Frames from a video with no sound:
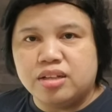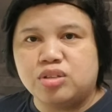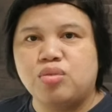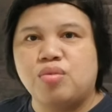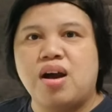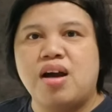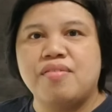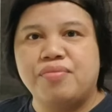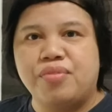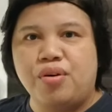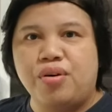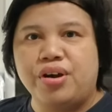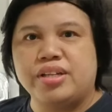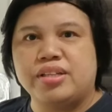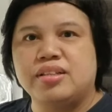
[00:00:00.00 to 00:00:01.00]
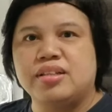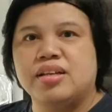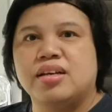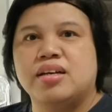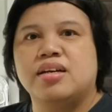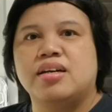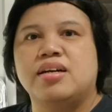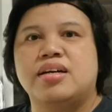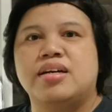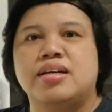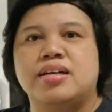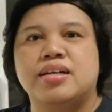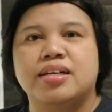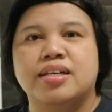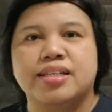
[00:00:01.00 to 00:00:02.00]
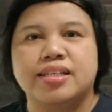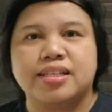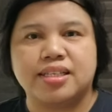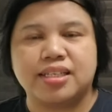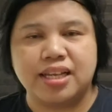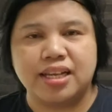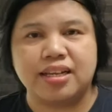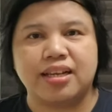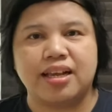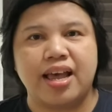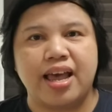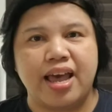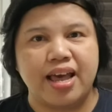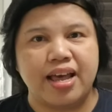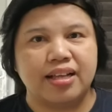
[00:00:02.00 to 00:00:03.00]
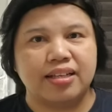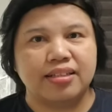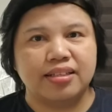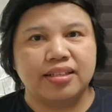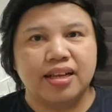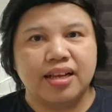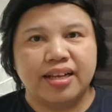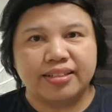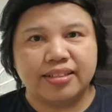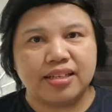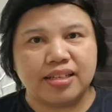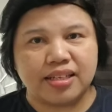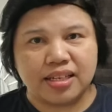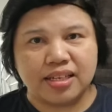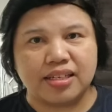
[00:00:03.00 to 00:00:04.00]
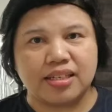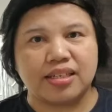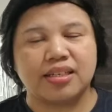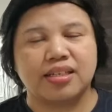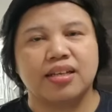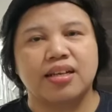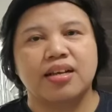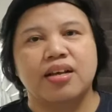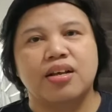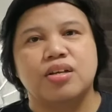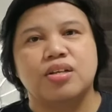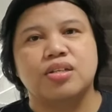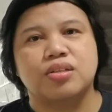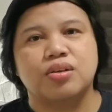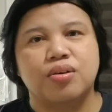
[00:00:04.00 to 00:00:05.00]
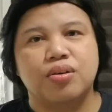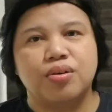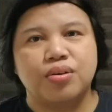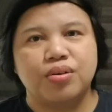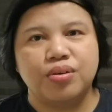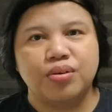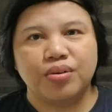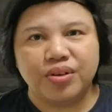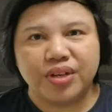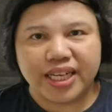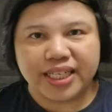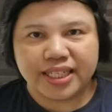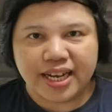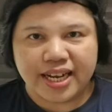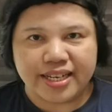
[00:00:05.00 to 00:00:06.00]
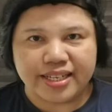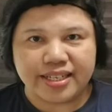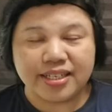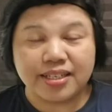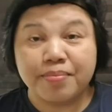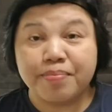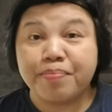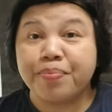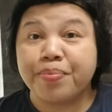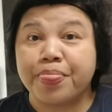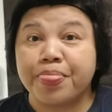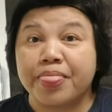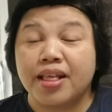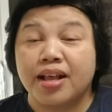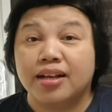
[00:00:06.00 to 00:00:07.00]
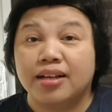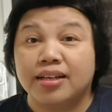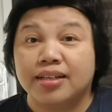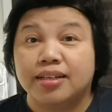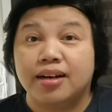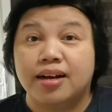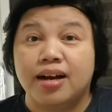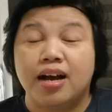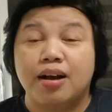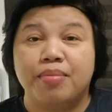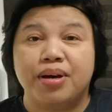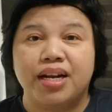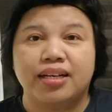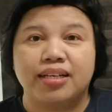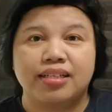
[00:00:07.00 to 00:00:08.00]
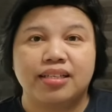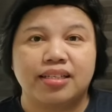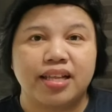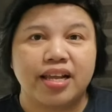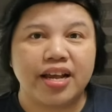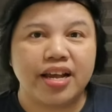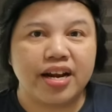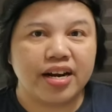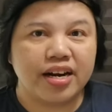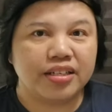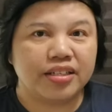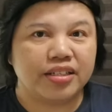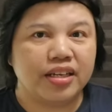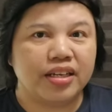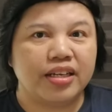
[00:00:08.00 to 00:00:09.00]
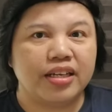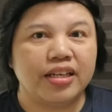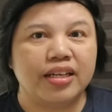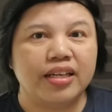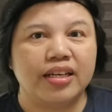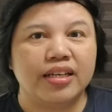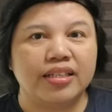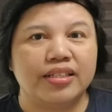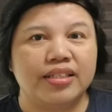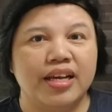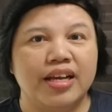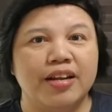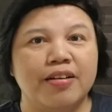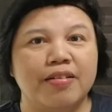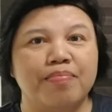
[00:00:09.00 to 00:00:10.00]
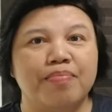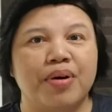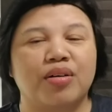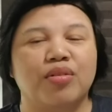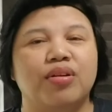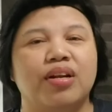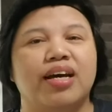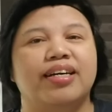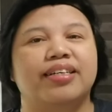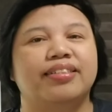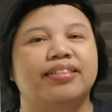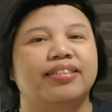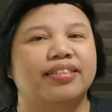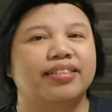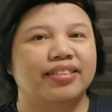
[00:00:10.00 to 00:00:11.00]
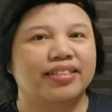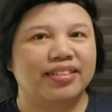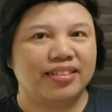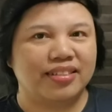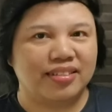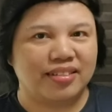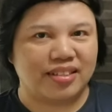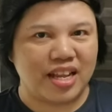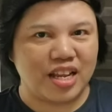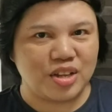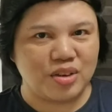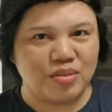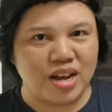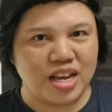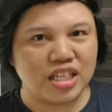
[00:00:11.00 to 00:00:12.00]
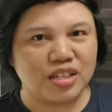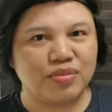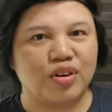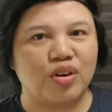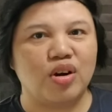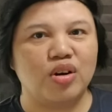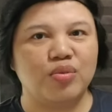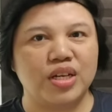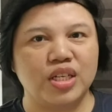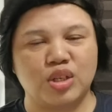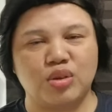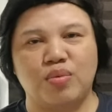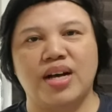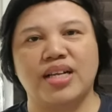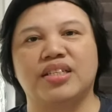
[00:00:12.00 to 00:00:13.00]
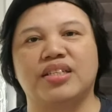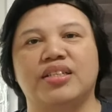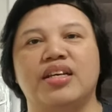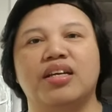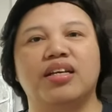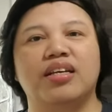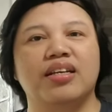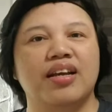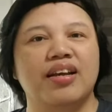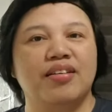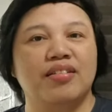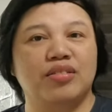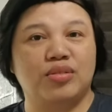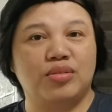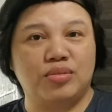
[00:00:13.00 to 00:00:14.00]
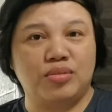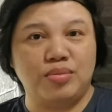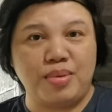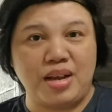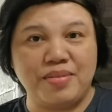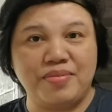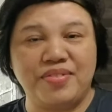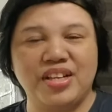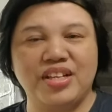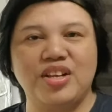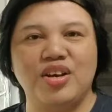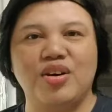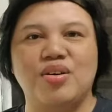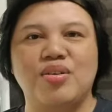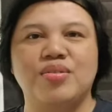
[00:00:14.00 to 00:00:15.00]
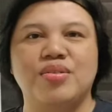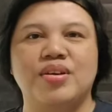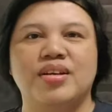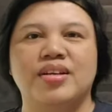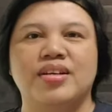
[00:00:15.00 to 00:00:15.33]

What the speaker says: to avoid sick and disease. So yan guys, Manang Esther, Jen Pakulan, thank you guys for always watching to my video.